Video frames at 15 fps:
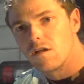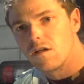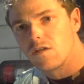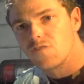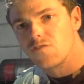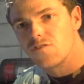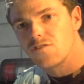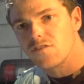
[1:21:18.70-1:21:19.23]

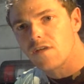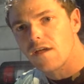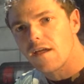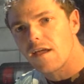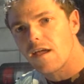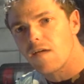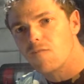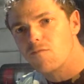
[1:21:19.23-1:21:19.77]
It says,
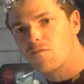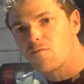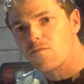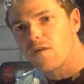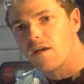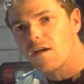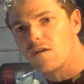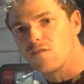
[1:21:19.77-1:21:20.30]
I have the
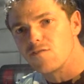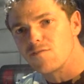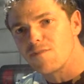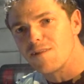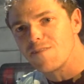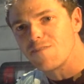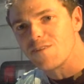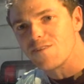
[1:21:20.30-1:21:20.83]
files.
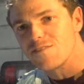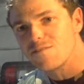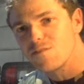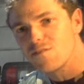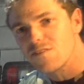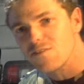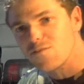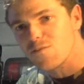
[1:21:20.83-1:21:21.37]
Money face.
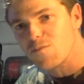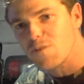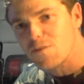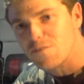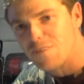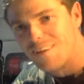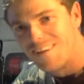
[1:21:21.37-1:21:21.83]
Oh, thanks very much.